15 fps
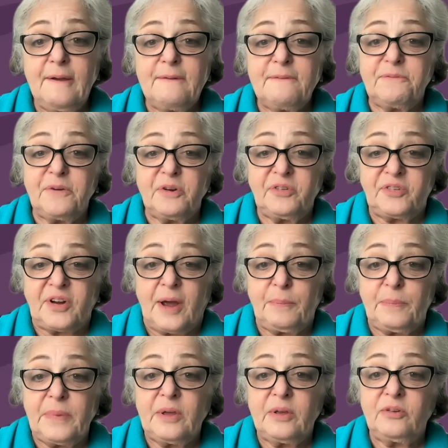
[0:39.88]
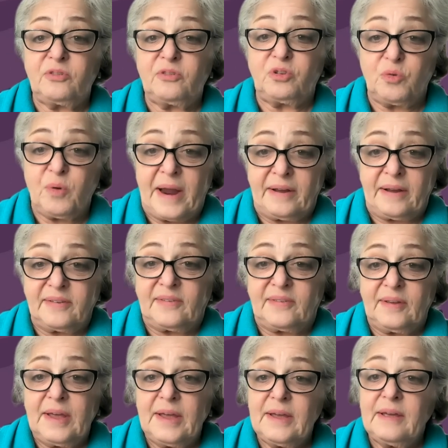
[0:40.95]
First up,
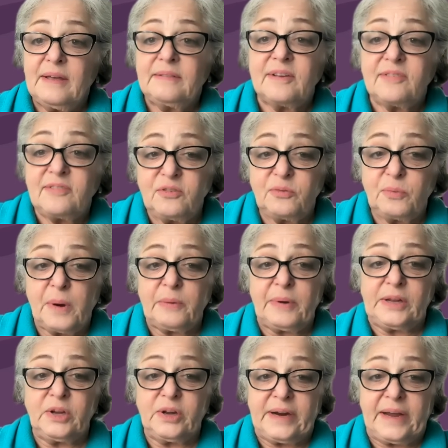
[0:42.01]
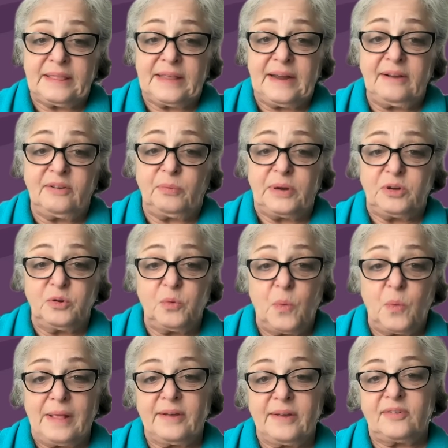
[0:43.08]
strengths. This is where we look at things we do
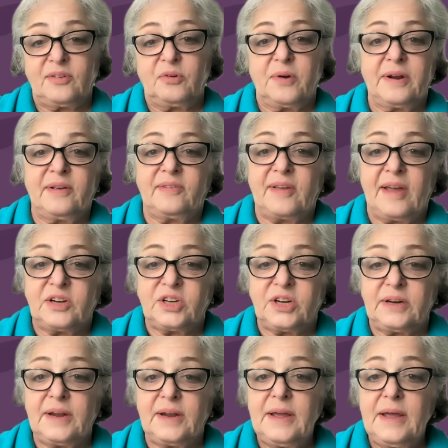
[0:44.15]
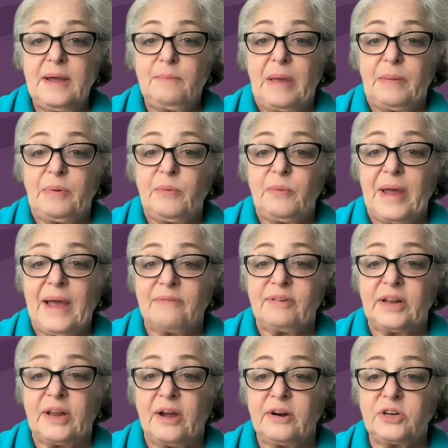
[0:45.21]
well as an organization. Maybe we have a
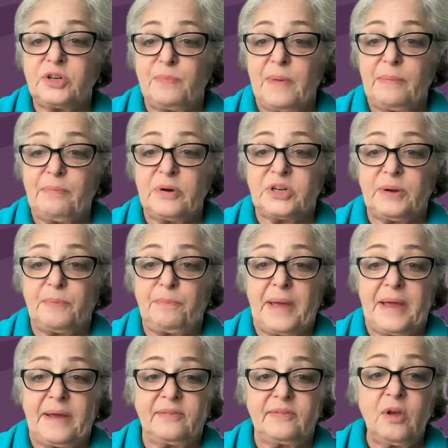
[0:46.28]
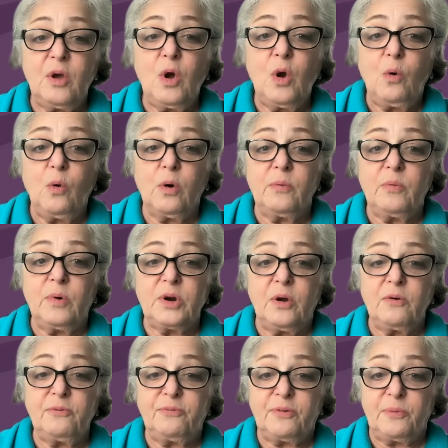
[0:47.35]
large membership base, or we're
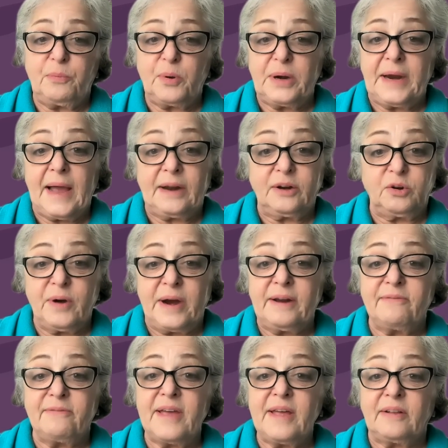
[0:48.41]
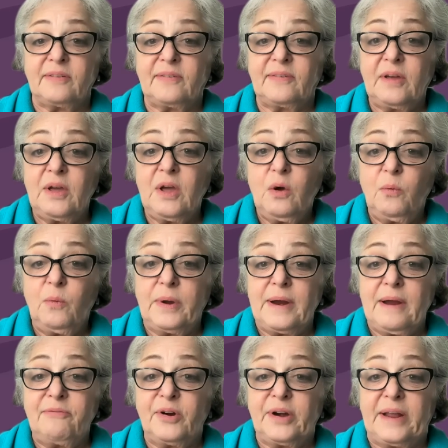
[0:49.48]
known for putting on great events.
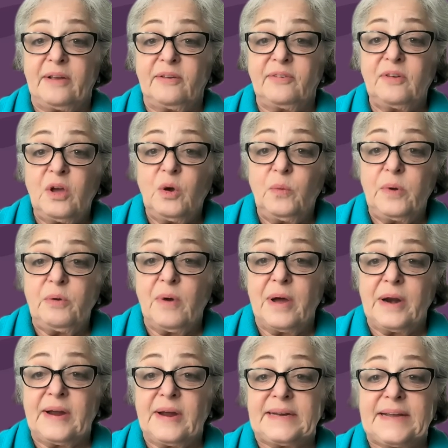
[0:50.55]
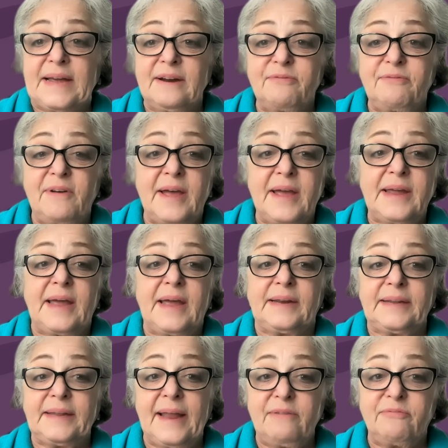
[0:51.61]
Whatever it is, we want to identify
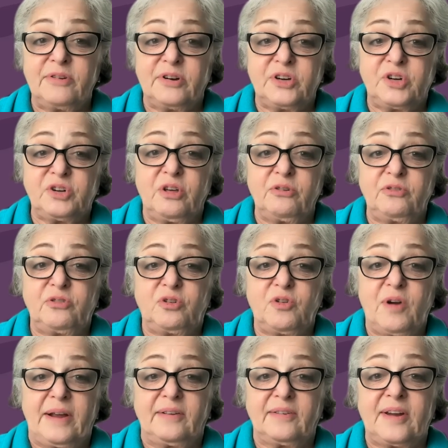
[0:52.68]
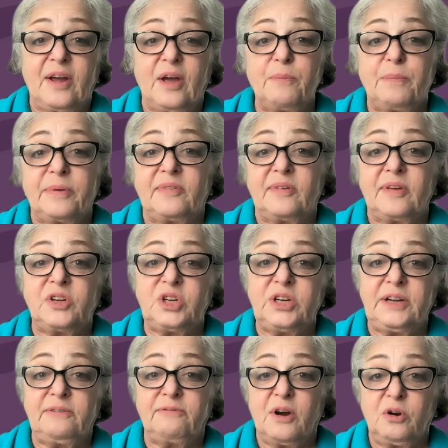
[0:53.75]
and leverage those strengths to help us
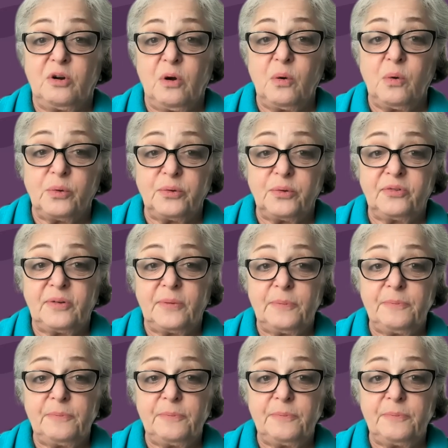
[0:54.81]
achieve our goals.